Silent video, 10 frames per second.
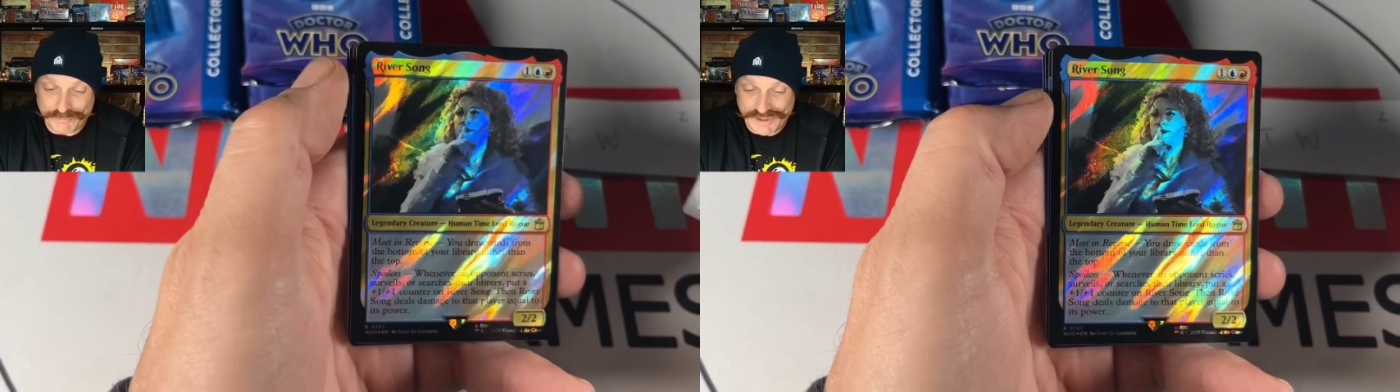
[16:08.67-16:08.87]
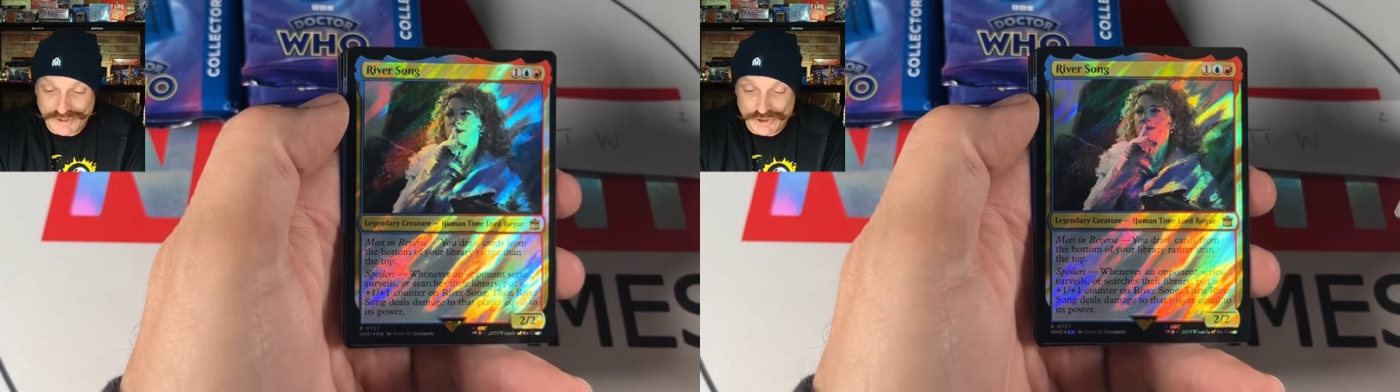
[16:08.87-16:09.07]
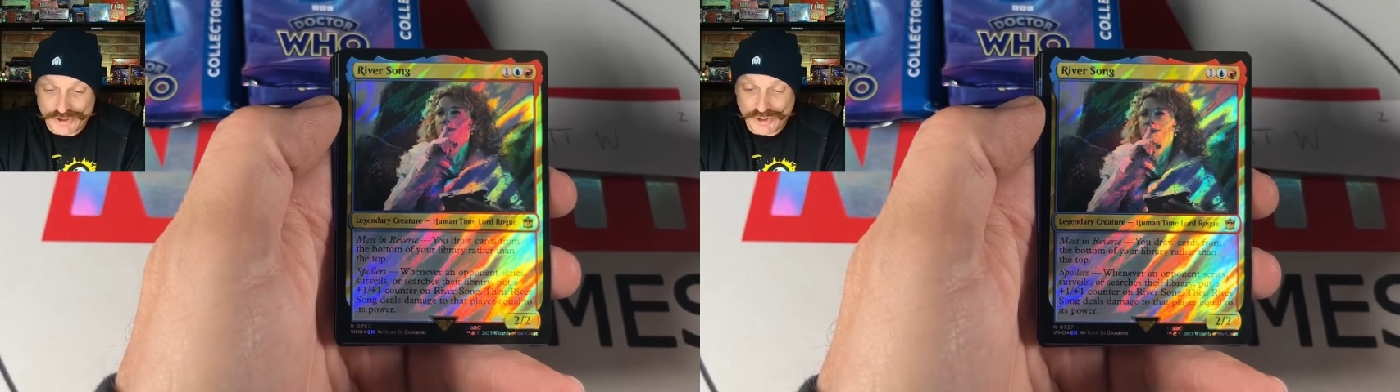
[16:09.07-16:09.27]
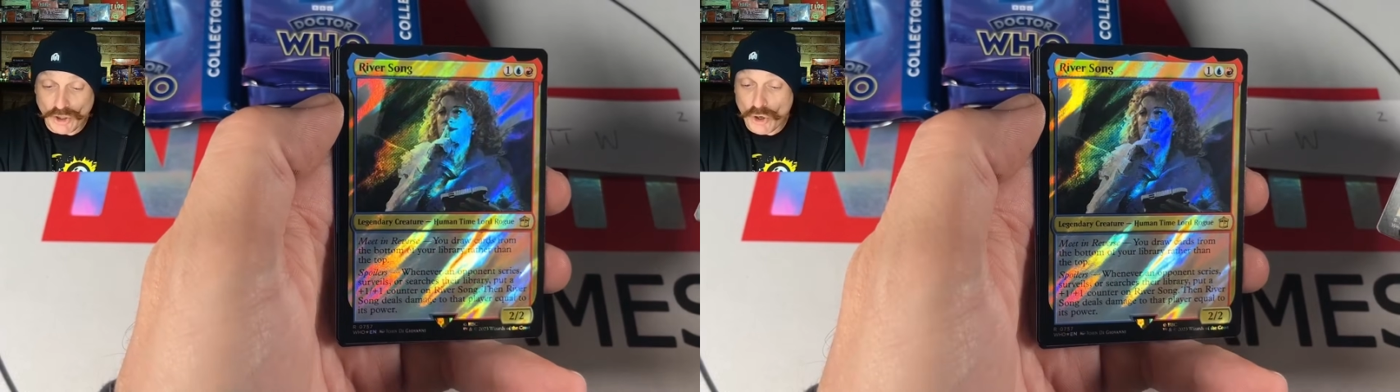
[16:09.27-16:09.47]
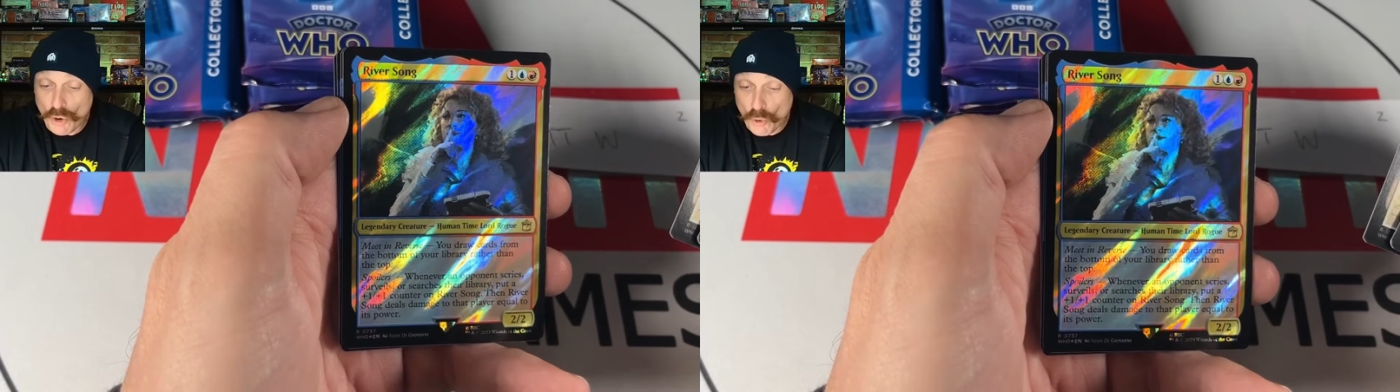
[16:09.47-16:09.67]
Beach.
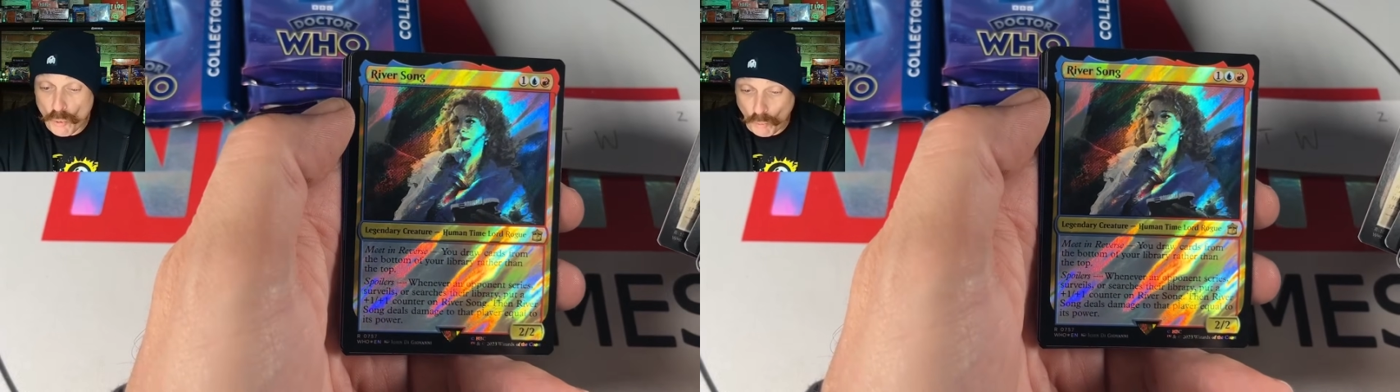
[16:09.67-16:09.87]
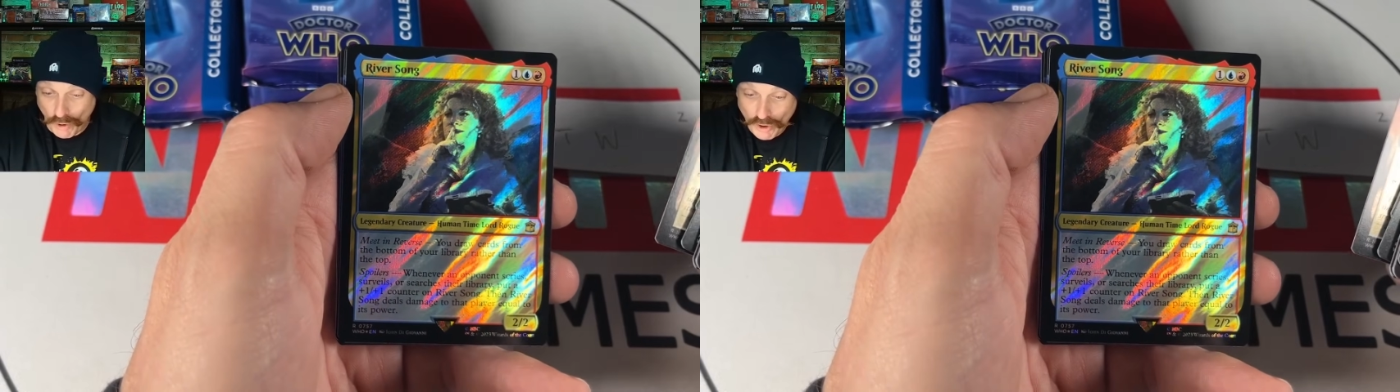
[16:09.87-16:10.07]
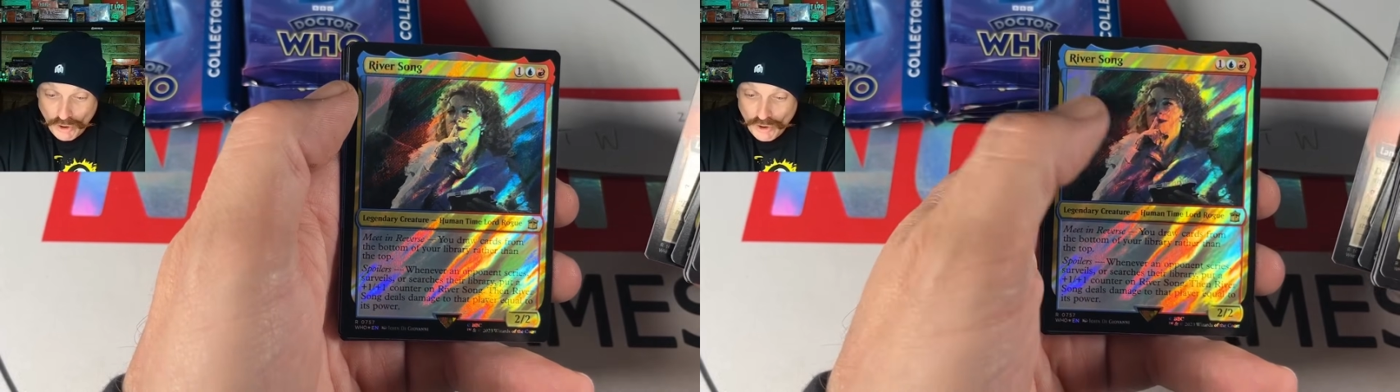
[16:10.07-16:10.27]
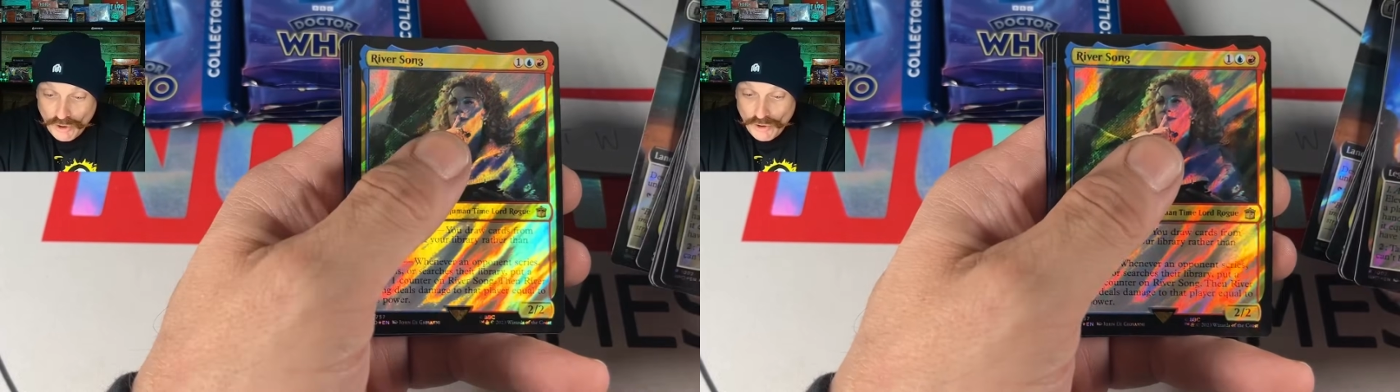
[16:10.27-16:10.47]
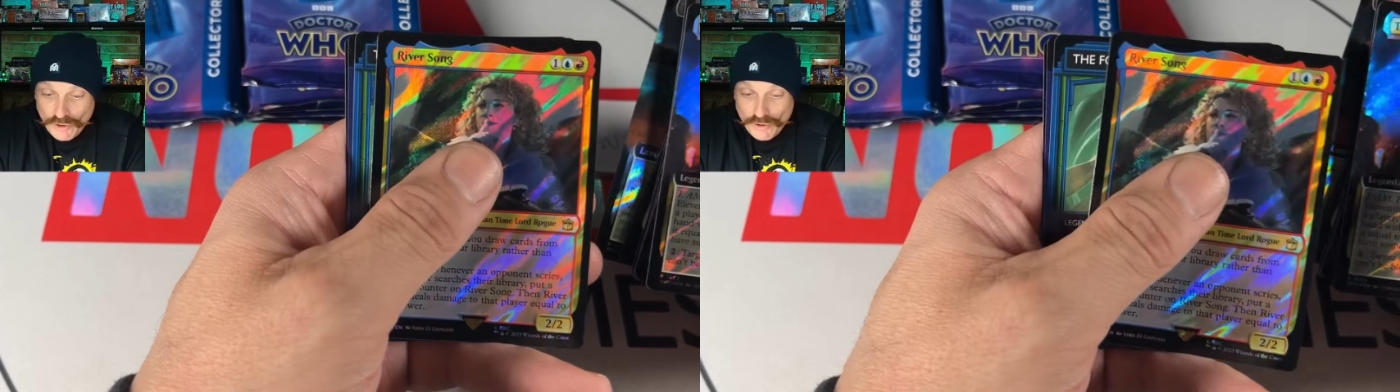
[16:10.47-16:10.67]
Oh! It's 2 in 1
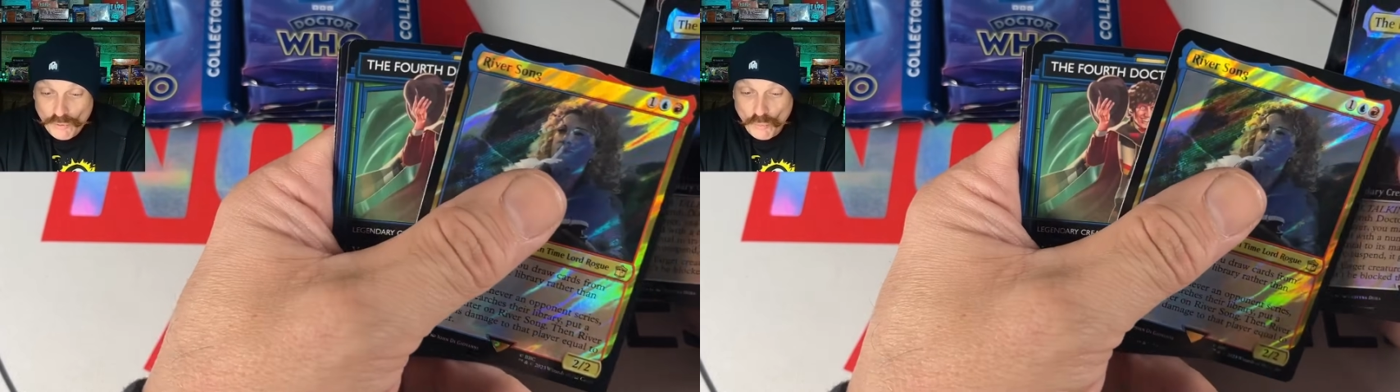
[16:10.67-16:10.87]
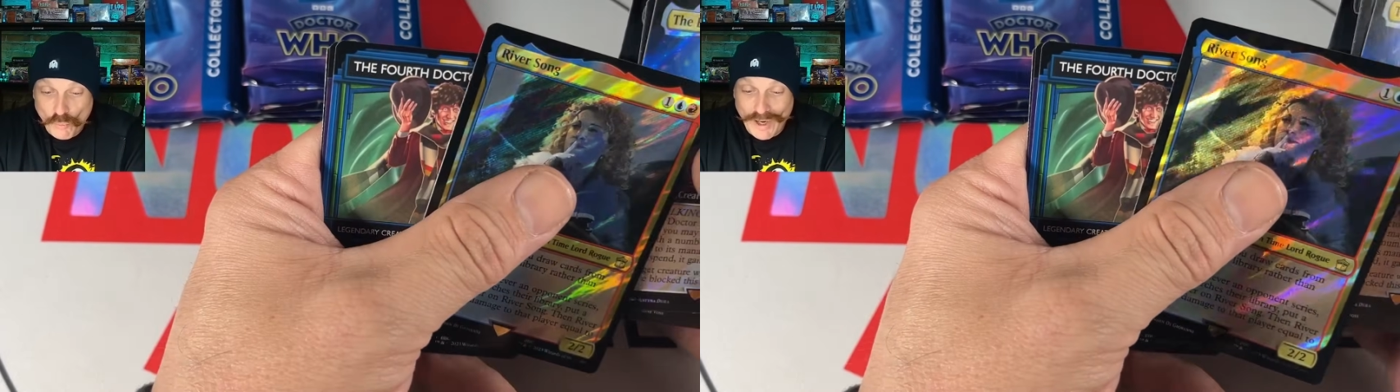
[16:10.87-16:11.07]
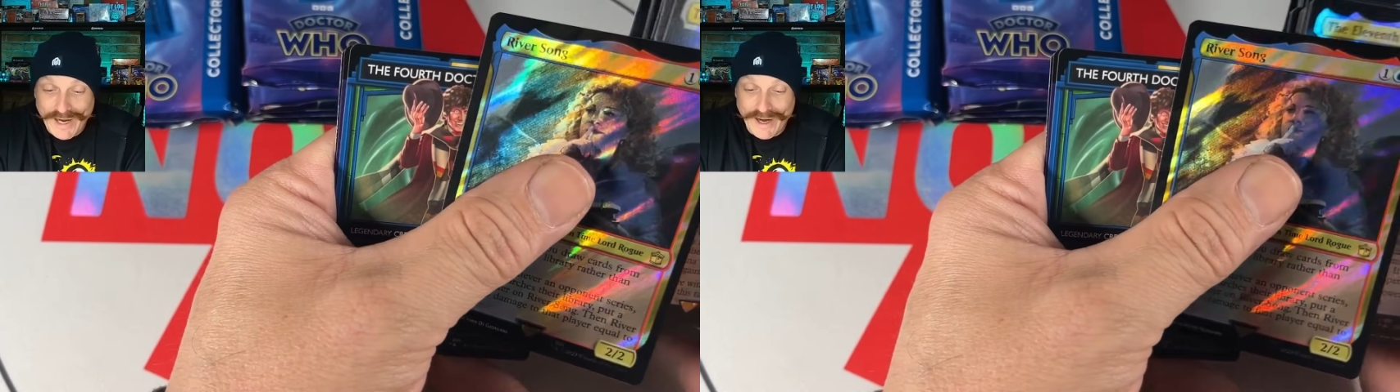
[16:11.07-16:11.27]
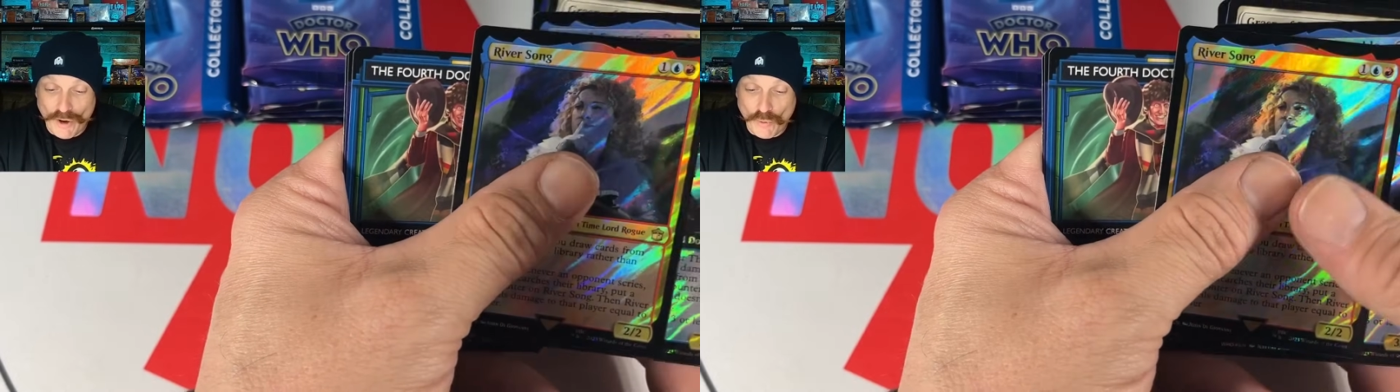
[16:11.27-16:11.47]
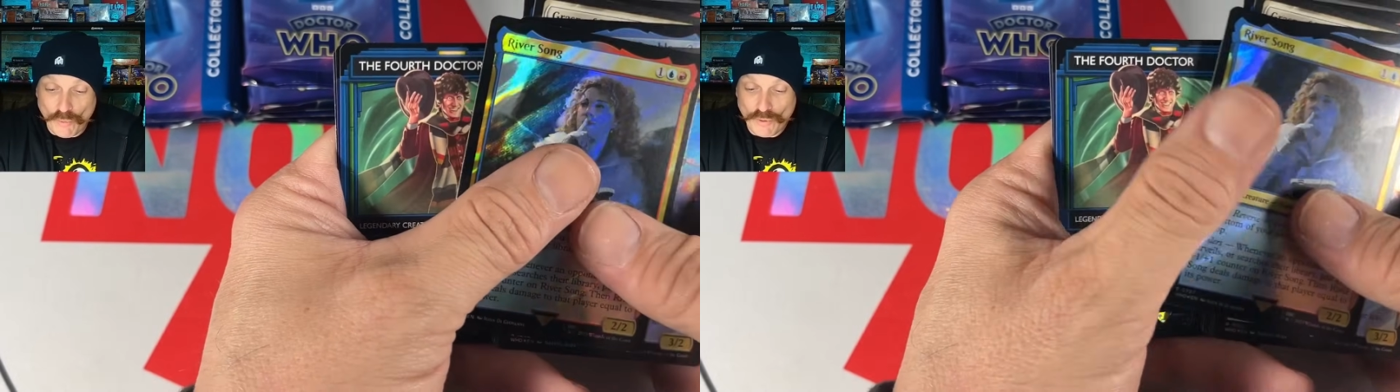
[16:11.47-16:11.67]
pack now.
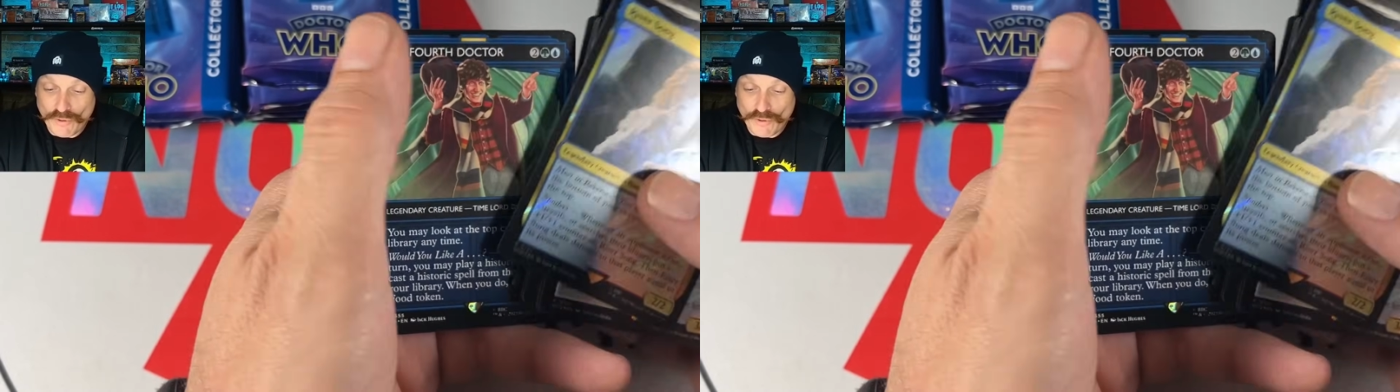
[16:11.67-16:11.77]
Wow.